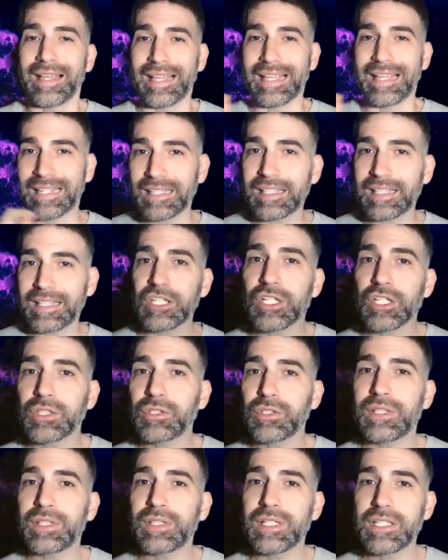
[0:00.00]
In addition
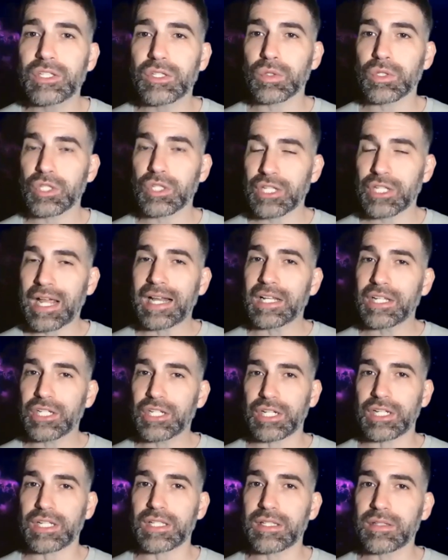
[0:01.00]
to these two
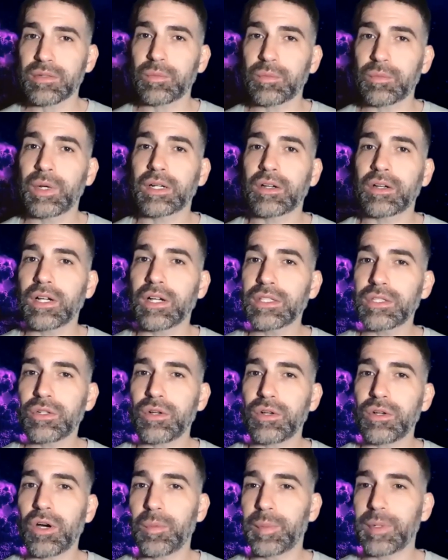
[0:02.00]
challenges, we're going to
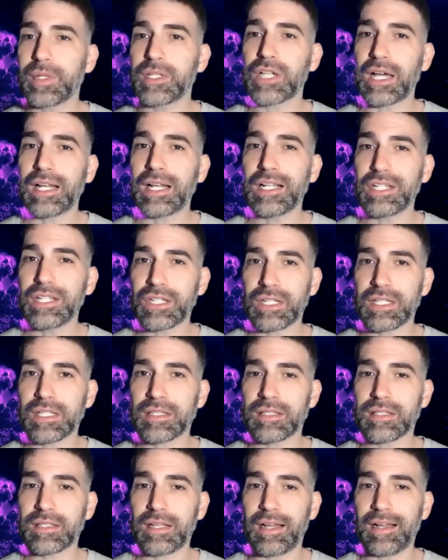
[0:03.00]
open
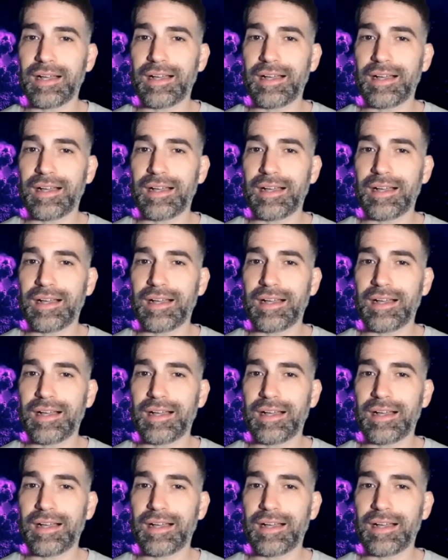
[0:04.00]
challenges